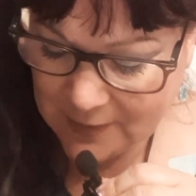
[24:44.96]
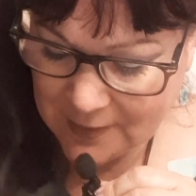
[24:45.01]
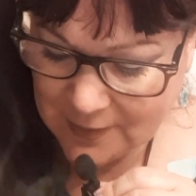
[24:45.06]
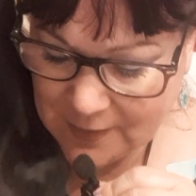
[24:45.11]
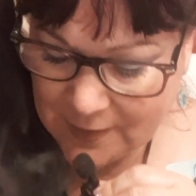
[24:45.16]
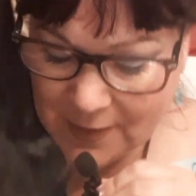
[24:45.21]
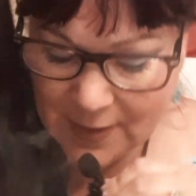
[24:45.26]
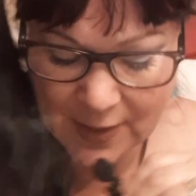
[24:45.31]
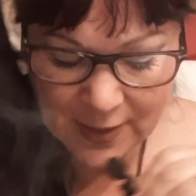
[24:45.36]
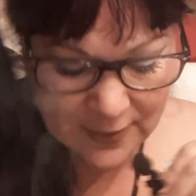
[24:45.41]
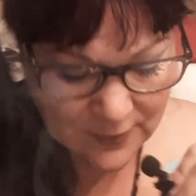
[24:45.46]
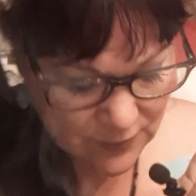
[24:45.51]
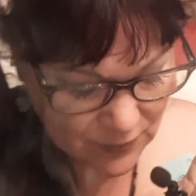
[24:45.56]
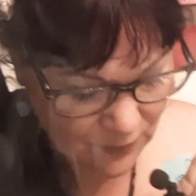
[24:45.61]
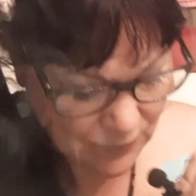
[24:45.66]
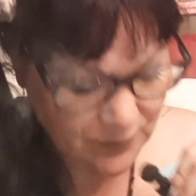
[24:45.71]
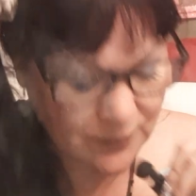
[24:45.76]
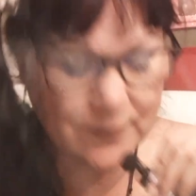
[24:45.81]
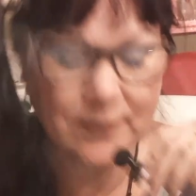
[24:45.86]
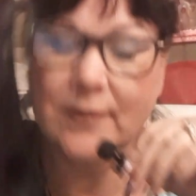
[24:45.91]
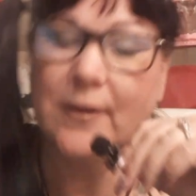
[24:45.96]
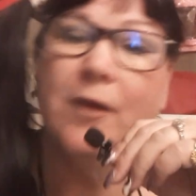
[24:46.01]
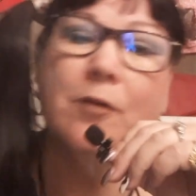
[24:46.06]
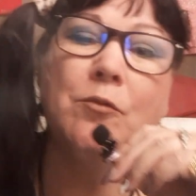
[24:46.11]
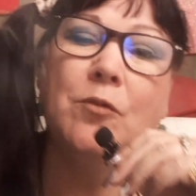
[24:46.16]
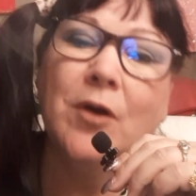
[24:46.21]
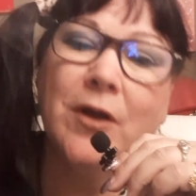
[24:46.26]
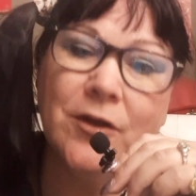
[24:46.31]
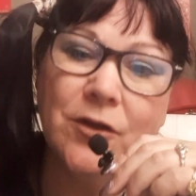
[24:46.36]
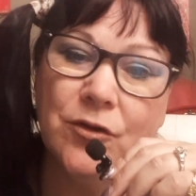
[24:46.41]
Yeah, so they
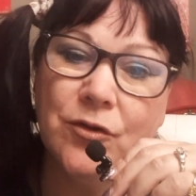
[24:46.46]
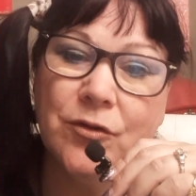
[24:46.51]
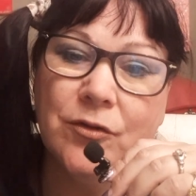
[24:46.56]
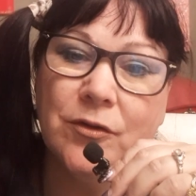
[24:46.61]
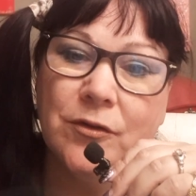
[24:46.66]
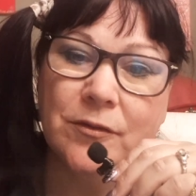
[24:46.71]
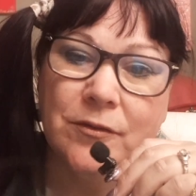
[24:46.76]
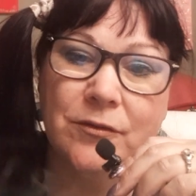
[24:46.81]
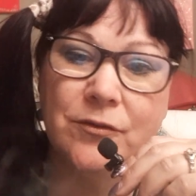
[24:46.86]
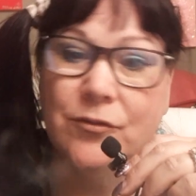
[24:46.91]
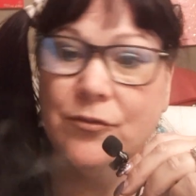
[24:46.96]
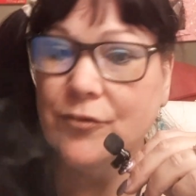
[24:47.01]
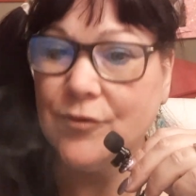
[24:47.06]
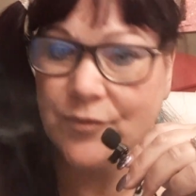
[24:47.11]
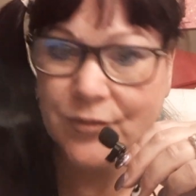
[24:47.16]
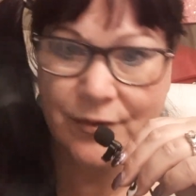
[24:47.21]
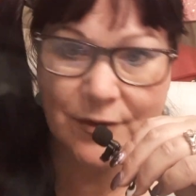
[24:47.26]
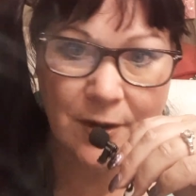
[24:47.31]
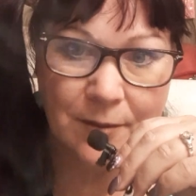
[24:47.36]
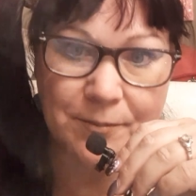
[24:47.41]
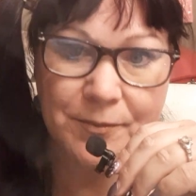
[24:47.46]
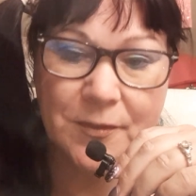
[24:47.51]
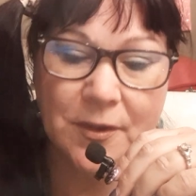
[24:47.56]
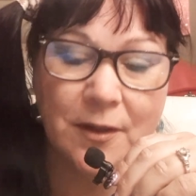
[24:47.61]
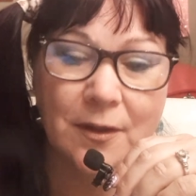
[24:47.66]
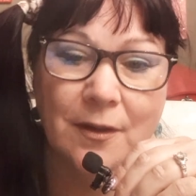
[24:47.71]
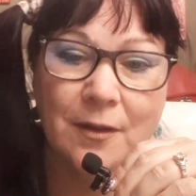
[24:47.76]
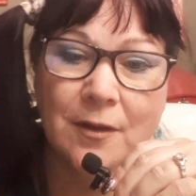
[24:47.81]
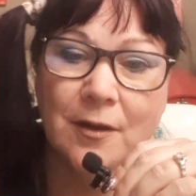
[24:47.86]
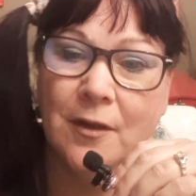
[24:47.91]
want you to do
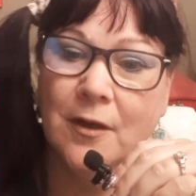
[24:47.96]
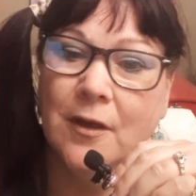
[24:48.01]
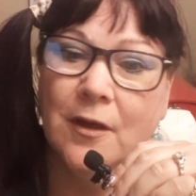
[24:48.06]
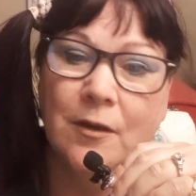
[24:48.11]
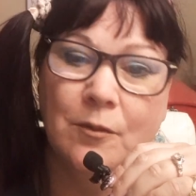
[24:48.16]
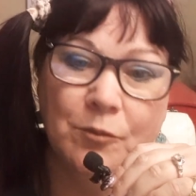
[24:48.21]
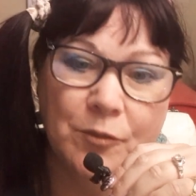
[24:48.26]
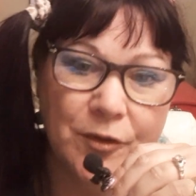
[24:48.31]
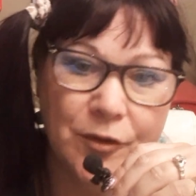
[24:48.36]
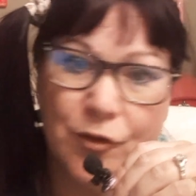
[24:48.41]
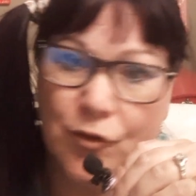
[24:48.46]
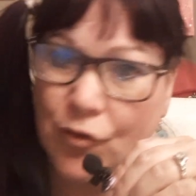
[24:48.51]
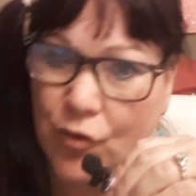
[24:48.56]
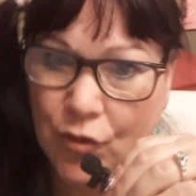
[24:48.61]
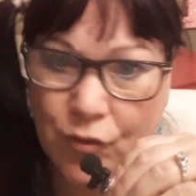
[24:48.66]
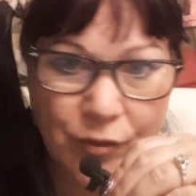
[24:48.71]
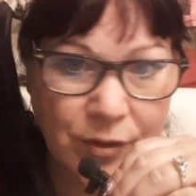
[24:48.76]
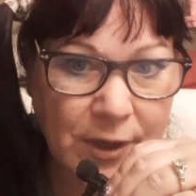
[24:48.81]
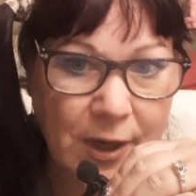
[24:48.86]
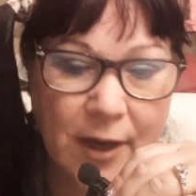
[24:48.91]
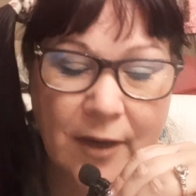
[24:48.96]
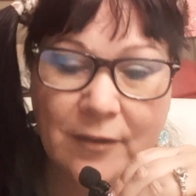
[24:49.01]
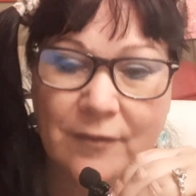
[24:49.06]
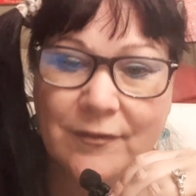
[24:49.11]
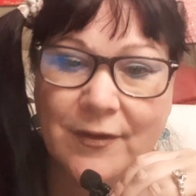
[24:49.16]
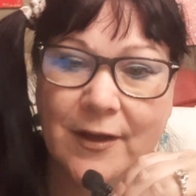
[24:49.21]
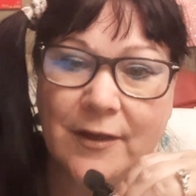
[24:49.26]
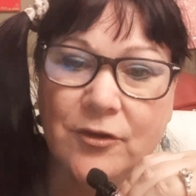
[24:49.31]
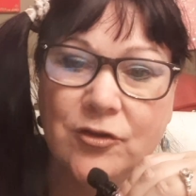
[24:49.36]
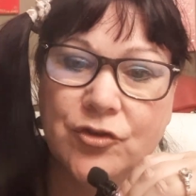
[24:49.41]
something with your
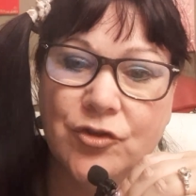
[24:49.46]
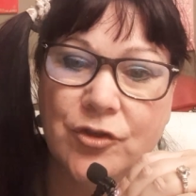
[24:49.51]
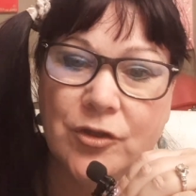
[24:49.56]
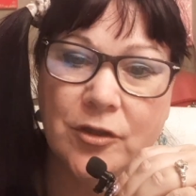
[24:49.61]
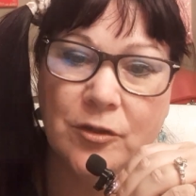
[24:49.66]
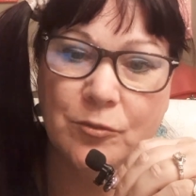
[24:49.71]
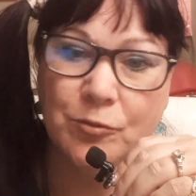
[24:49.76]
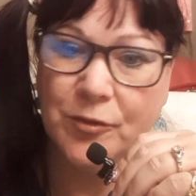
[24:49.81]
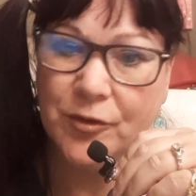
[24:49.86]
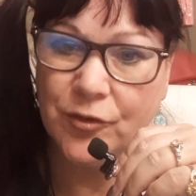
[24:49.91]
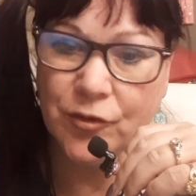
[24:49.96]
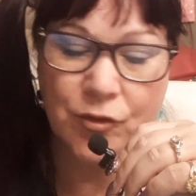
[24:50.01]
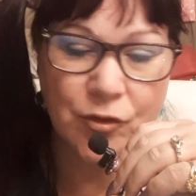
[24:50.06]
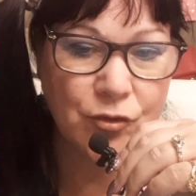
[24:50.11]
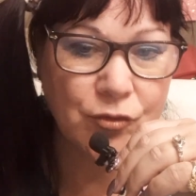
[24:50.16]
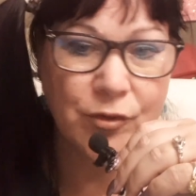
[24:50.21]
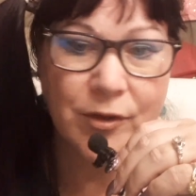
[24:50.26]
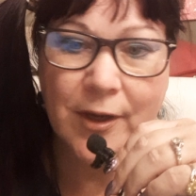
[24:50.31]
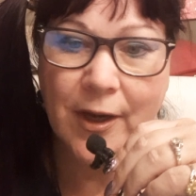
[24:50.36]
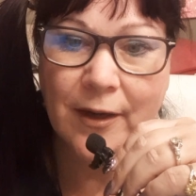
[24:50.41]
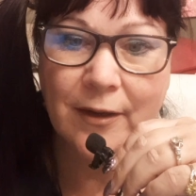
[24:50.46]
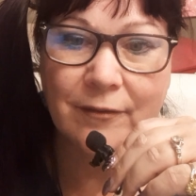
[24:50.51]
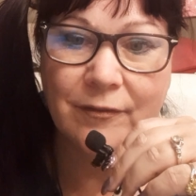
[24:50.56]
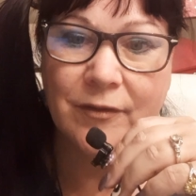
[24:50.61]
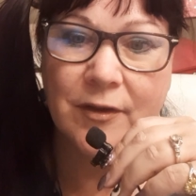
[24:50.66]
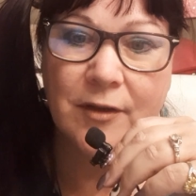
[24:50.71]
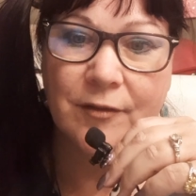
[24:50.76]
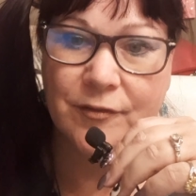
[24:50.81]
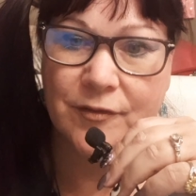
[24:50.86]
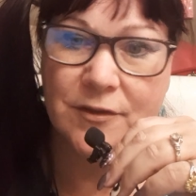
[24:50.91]
creative energy, with your
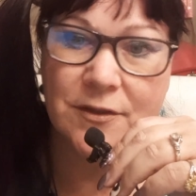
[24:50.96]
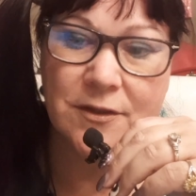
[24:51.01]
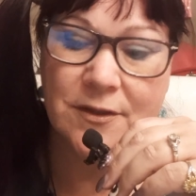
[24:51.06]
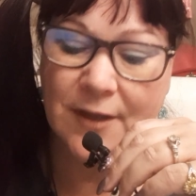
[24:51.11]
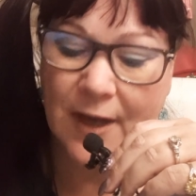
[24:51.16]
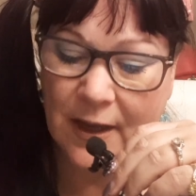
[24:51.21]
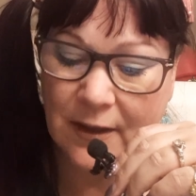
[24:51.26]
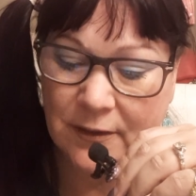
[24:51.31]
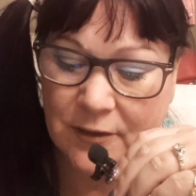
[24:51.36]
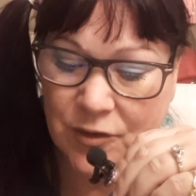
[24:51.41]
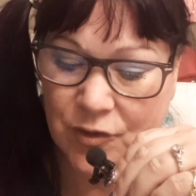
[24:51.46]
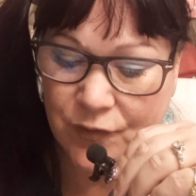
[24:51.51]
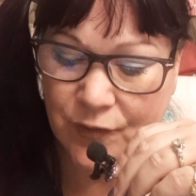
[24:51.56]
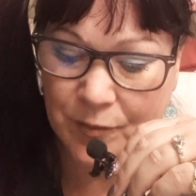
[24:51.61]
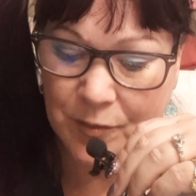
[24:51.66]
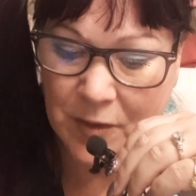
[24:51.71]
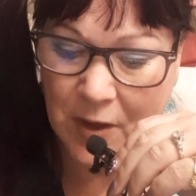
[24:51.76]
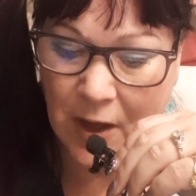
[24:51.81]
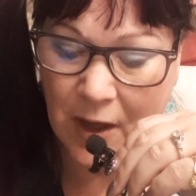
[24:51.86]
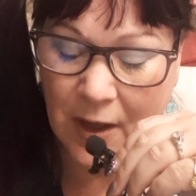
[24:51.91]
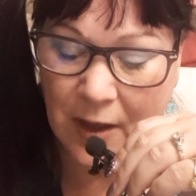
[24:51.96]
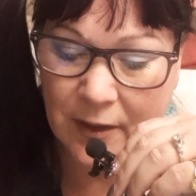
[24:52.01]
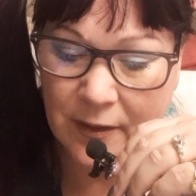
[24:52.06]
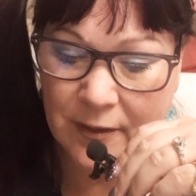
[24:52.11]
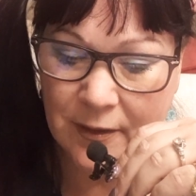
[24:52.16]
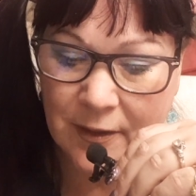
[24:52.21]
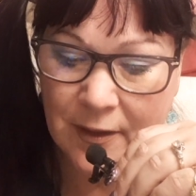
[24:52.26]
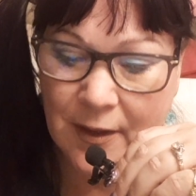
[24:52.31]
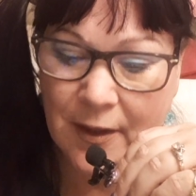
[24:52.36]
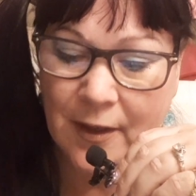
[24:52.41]
creative gifts and talents from
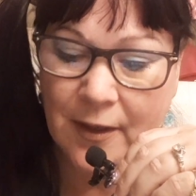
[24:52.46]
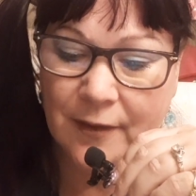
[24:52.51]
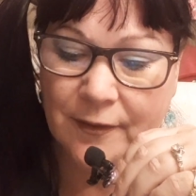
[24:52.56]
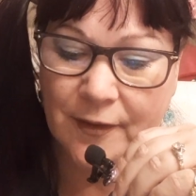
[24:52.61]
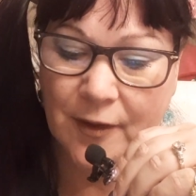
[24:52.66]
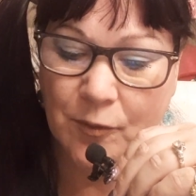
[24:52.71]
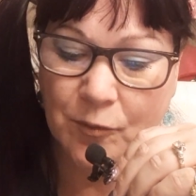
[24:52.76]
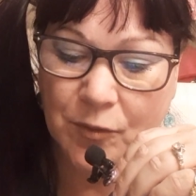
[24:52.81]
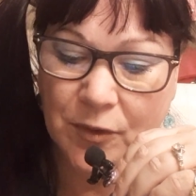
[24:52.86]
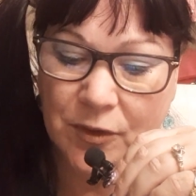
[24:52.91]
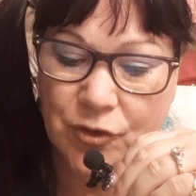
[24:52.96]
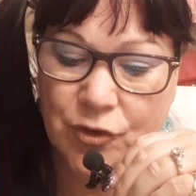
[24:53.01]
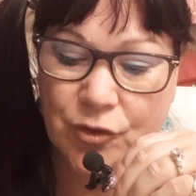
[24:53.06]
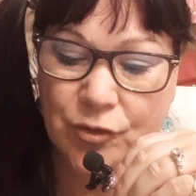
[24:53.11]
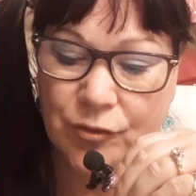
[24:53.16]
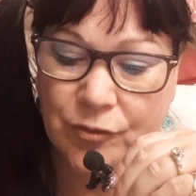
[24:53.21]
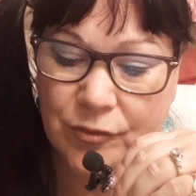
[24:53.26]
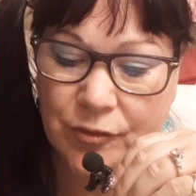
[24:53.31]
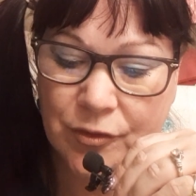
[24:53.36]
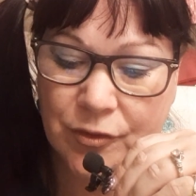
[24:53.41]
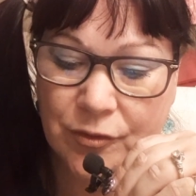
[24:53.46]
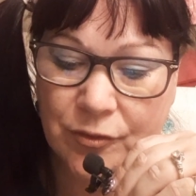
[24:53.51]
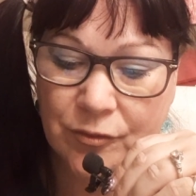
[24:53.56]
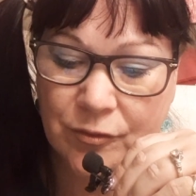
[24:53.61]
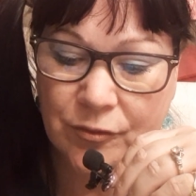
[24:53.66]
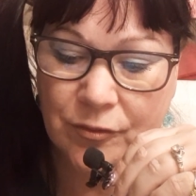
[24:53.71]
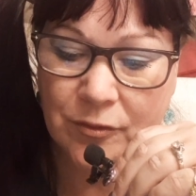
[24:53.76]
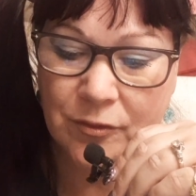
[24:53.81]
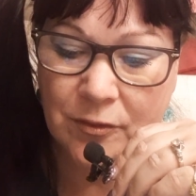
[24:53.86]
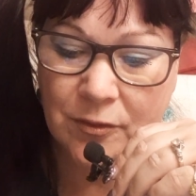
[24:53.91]
God. They want you to